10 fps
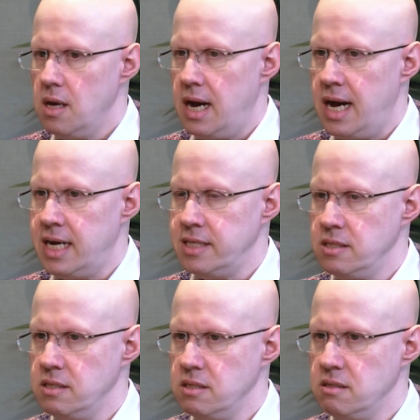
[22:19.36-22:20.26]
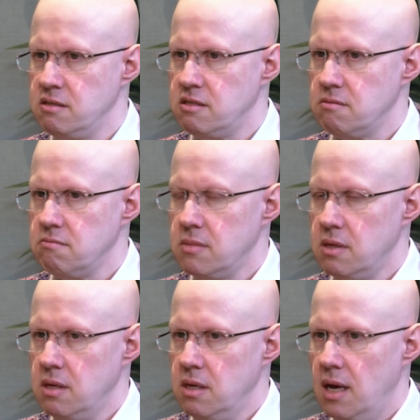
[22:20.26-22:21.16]
And
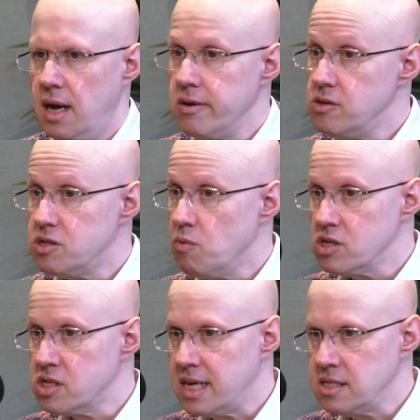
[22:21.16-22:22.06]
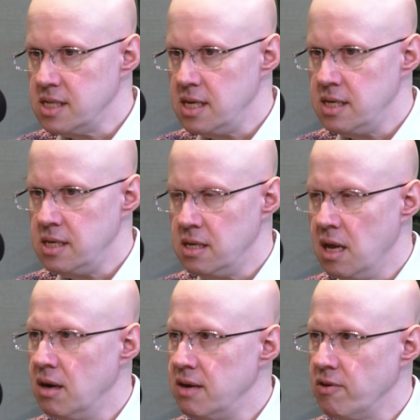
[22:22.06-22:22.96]
I used to watch Saturday
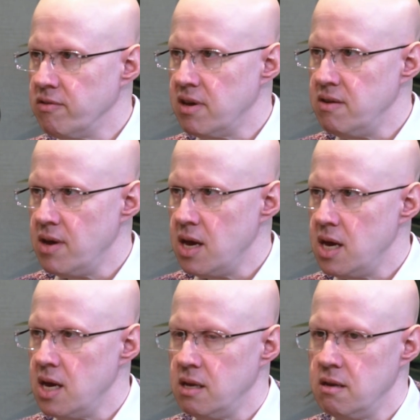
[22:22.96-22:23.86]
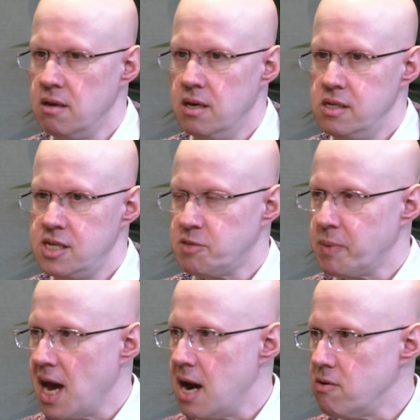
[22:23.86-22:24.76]
Live on TV and
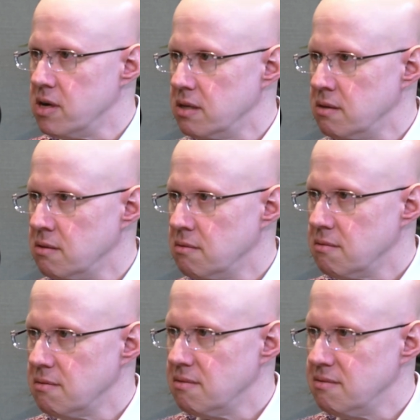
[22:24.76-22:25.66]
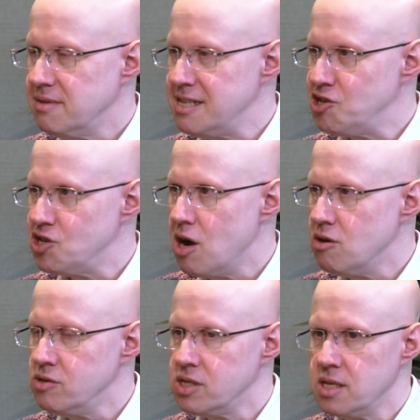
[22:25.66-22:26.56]
Jasper Carrot and these
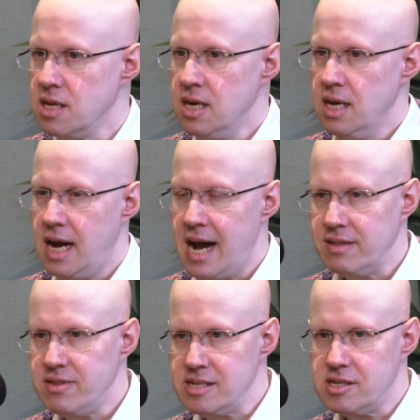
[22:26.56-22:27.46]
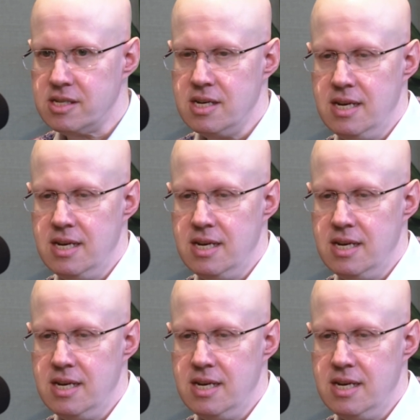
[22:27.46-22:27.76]
shows. And I had this